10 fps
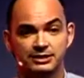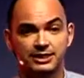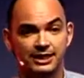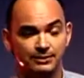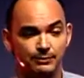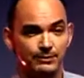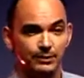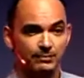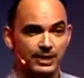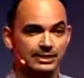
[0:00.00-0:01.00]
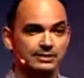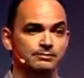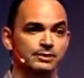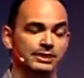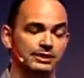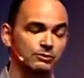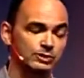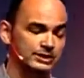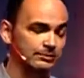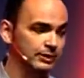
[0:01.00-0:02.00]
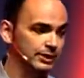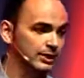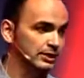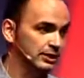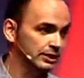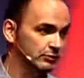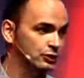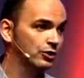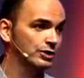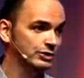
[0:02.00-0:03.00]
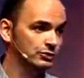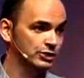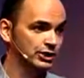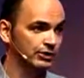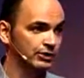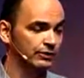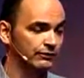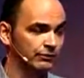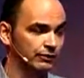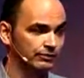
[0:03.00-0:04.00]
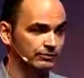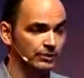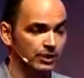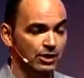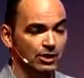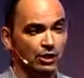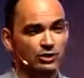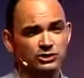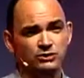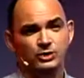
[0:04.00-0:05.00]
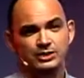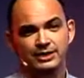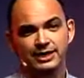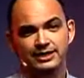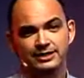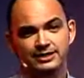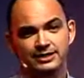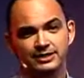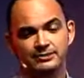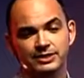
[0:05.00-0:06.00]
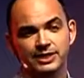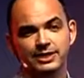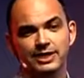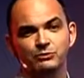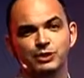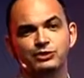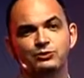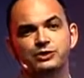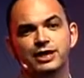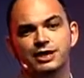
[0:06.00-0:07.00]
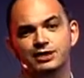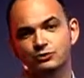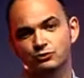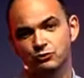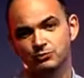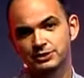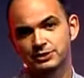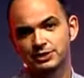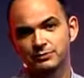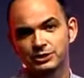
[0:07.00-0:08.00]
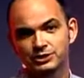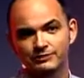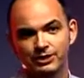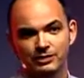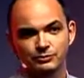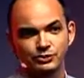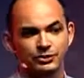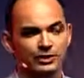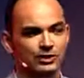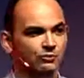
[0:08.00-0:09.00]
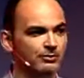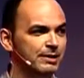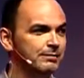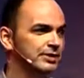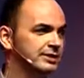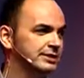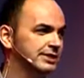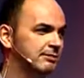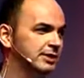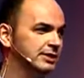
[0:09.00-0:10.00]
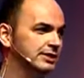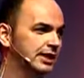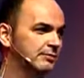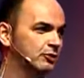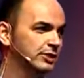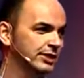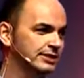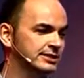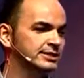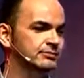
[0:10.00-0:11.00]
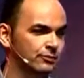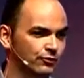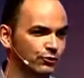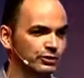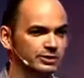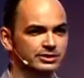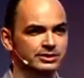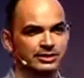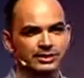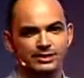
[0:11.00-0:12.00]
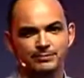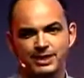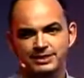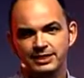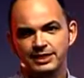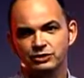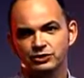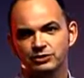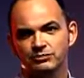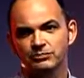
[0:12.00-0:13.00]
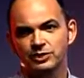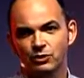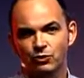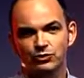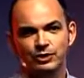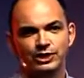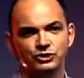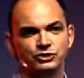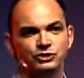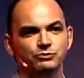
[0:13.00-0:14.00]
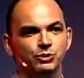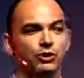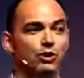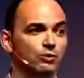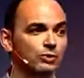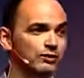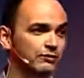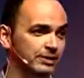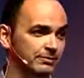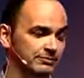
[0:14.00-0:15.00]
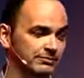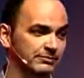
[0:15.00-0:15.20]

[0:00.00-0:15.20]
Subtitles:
that the people met, but that they were simply talking to each other on the phone. Also, it was the decade when new target groups got developed. Remember the double income, no kids? Of course. The best ager, the golden agers, we are all aware of them.